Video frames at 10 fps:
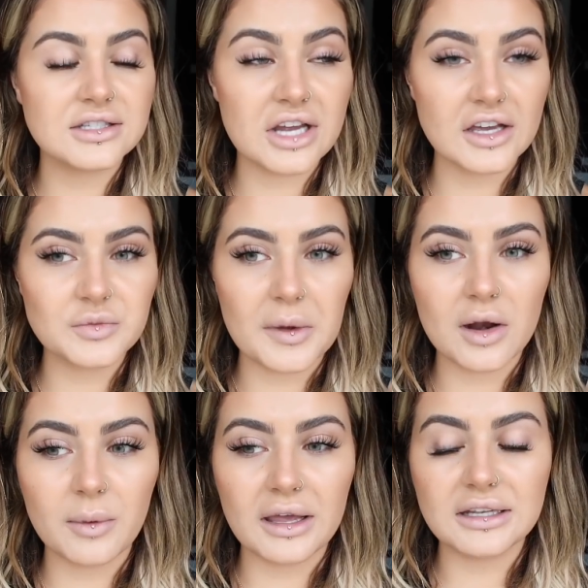Jack's
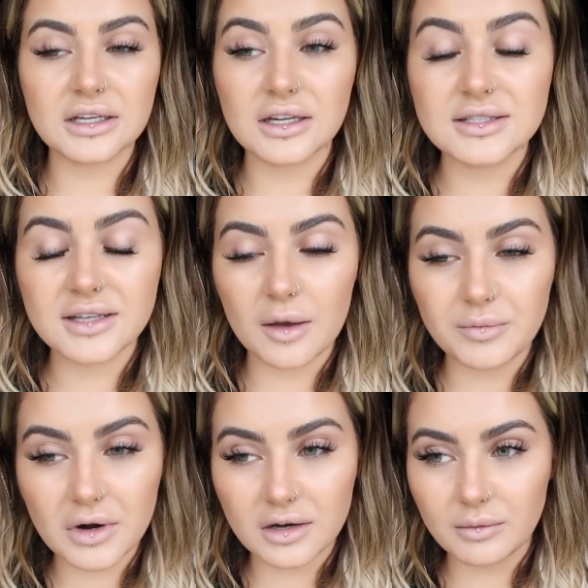been away and done a
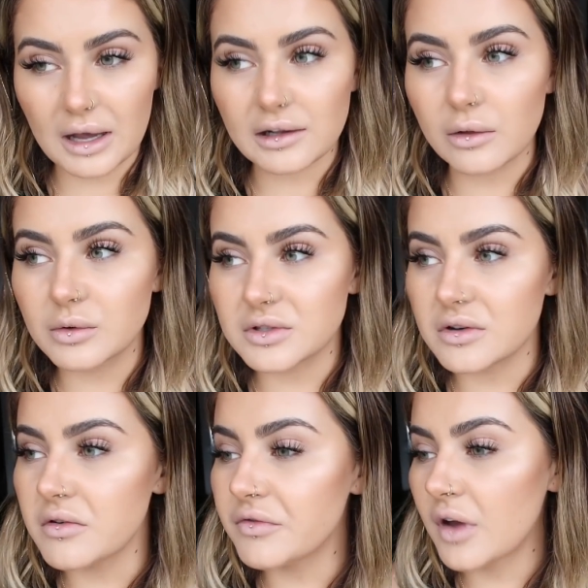skip run. We had loads
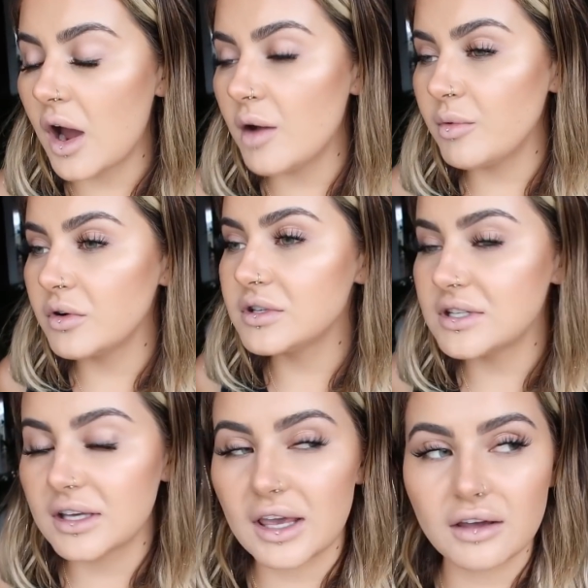of
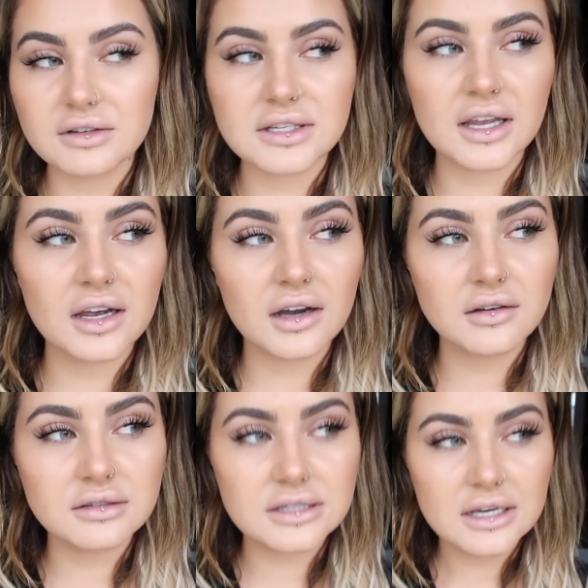cardboard to get
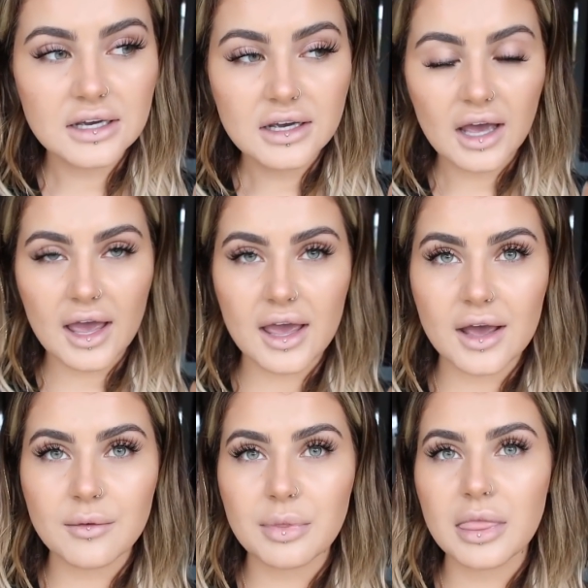recycled.
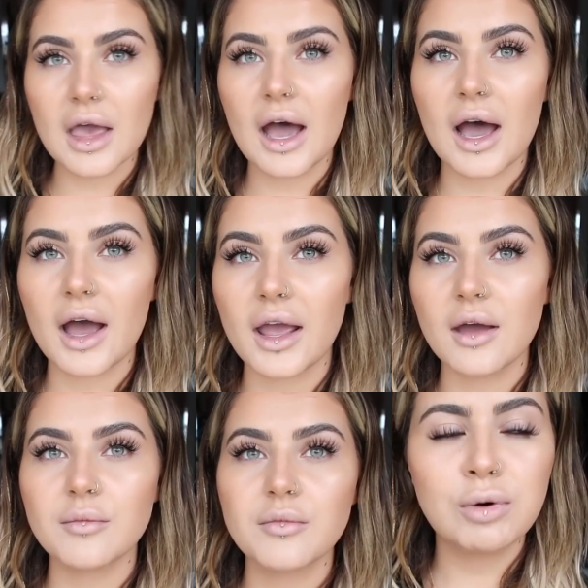Um,
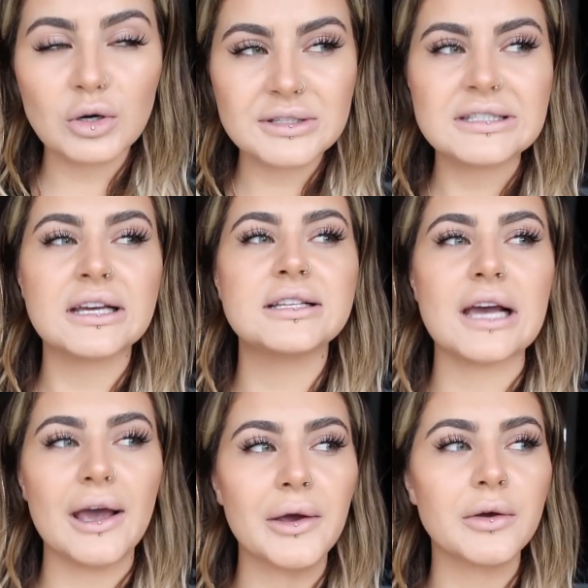I
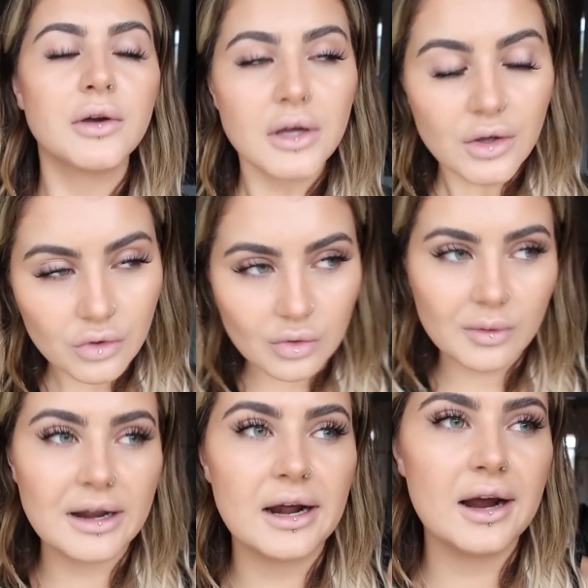posted out the
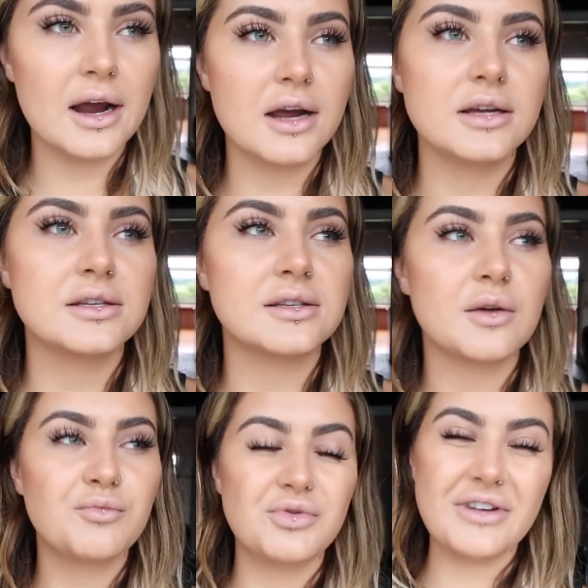winner's
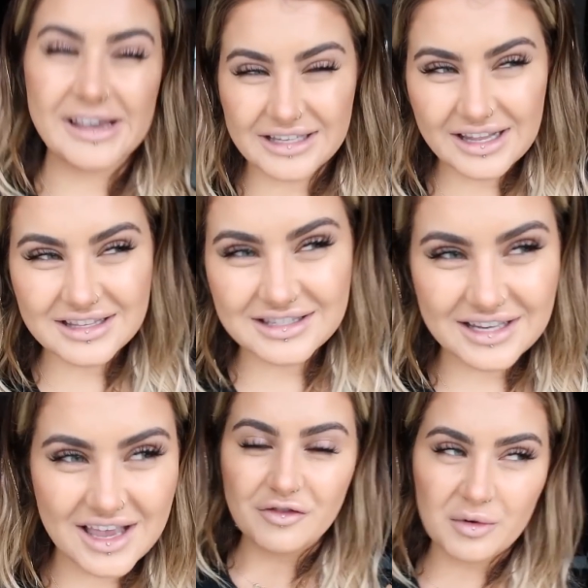present
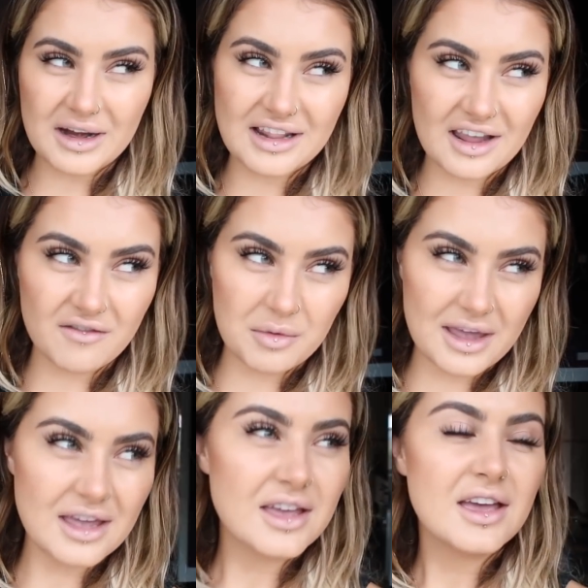for winning the
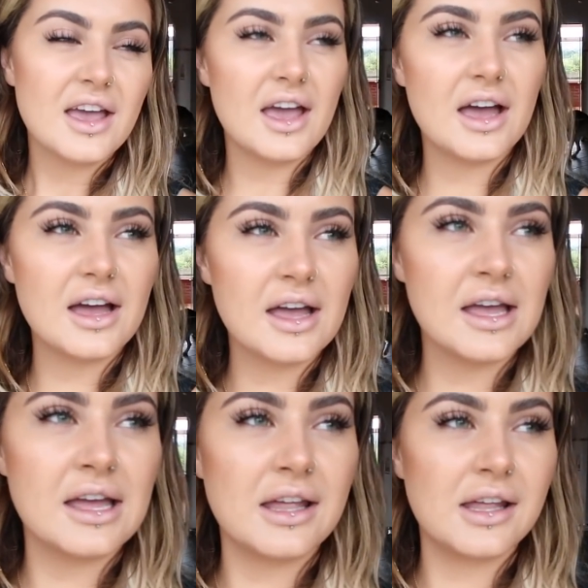giveaway.
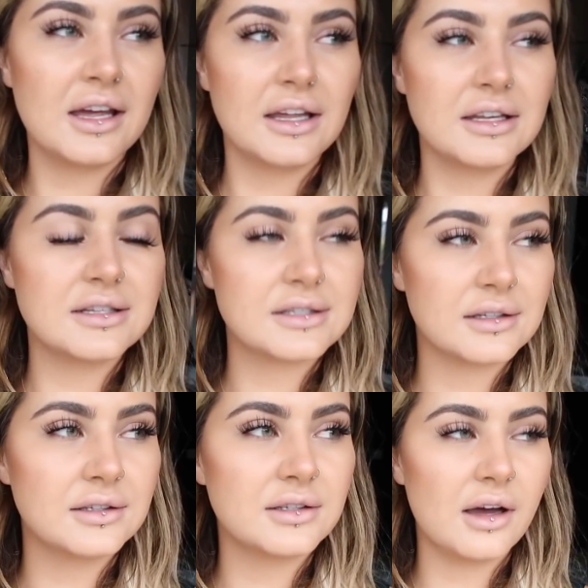And
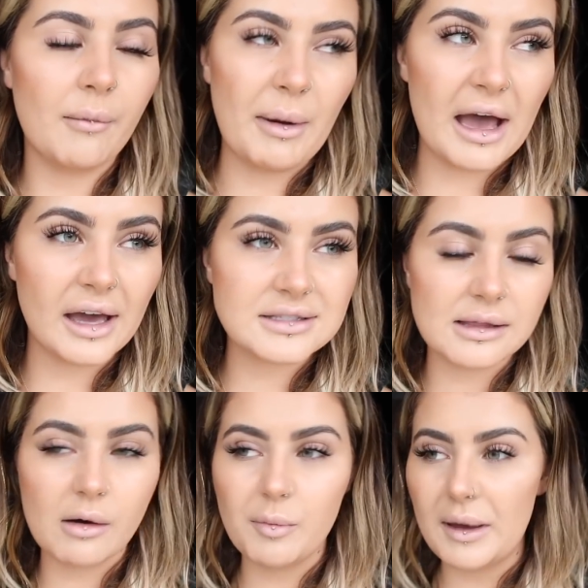I packed
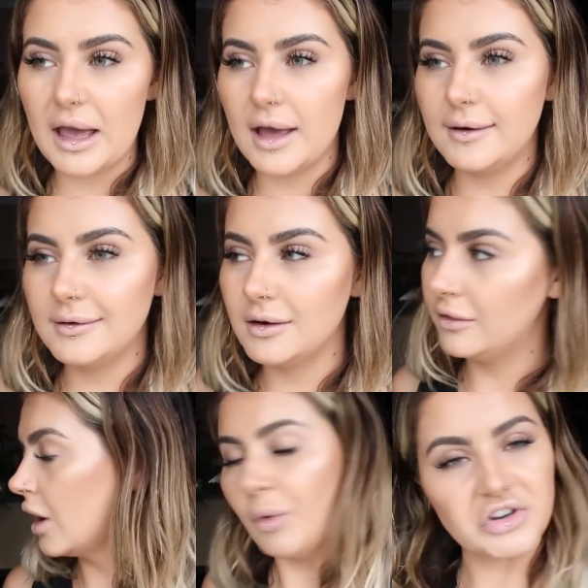a little bit.
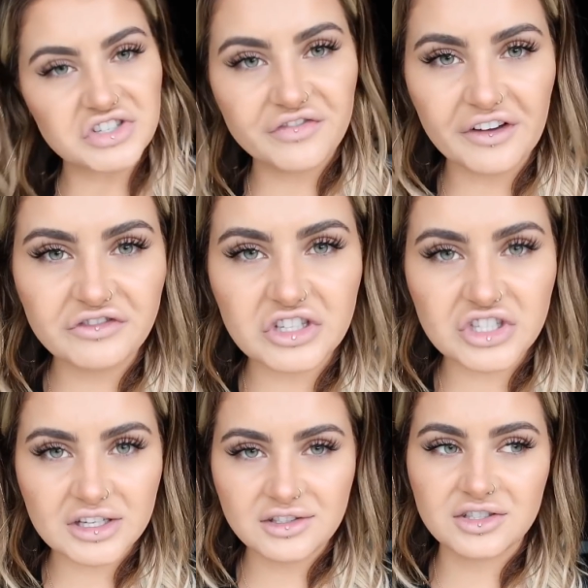Watched Fifty
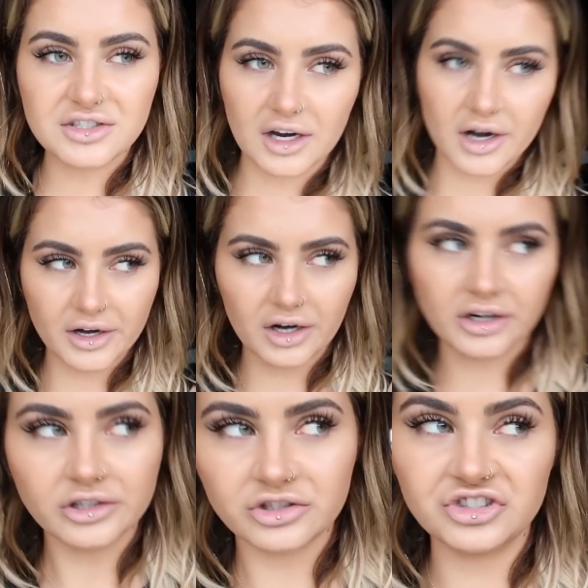Shades
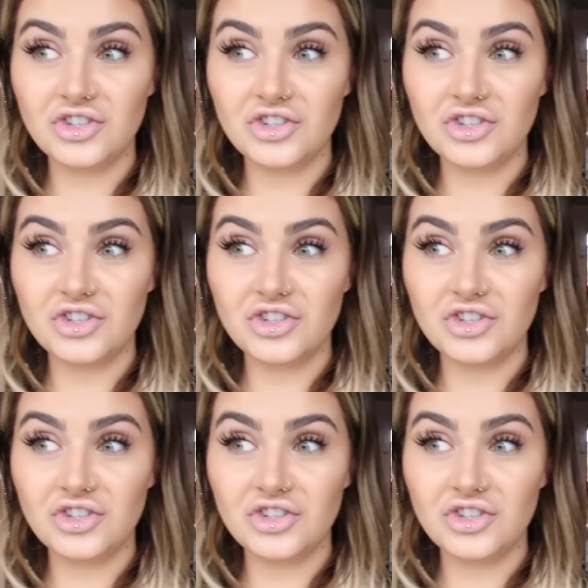Darker.